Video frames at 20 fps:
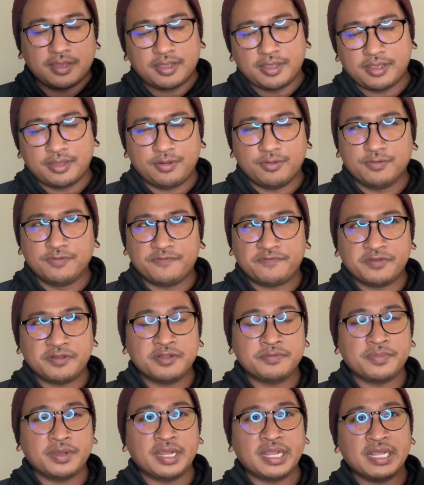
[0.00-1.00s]
an old friend of
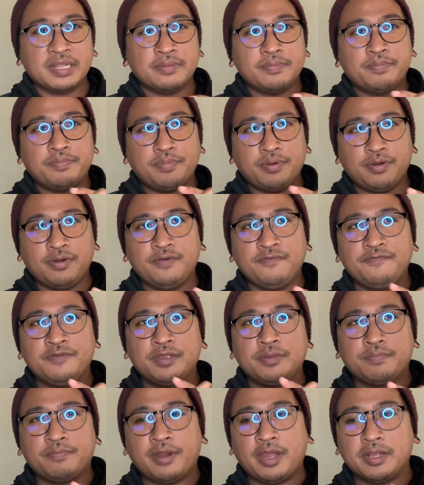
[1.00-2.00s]
mine,
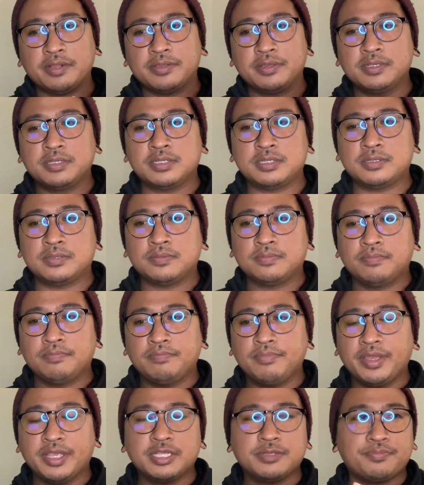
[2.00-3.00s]
perfect practice
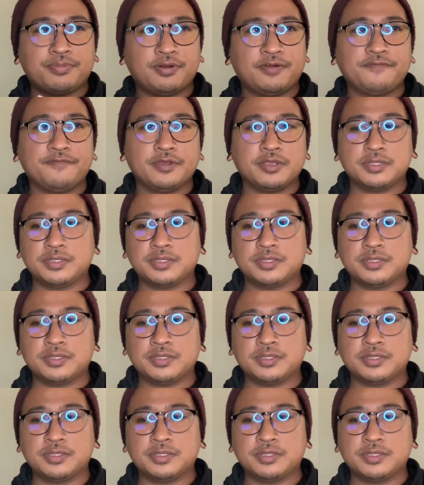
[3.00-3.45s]
makes perfect.